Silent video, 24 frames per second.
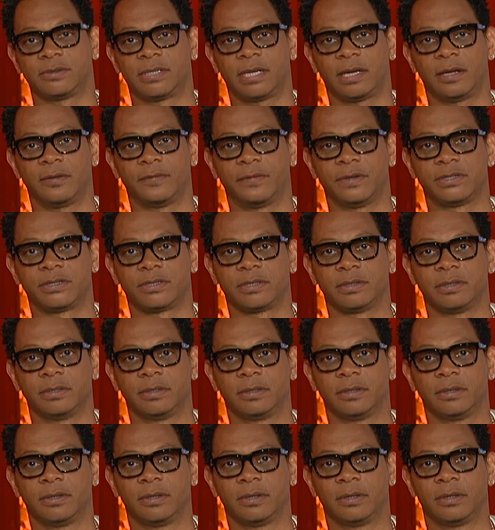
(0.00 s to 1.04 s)
television.
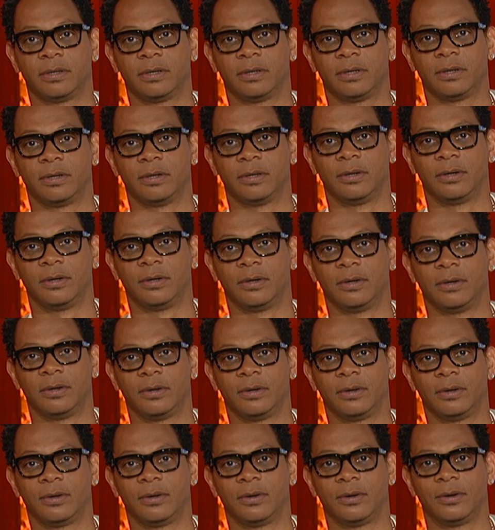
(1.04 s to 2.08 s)

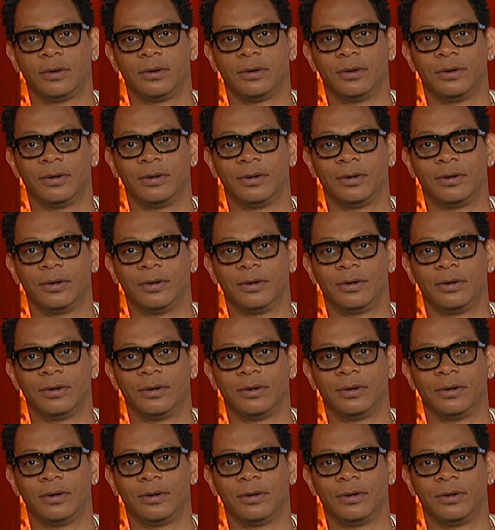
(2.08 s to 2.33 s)
No,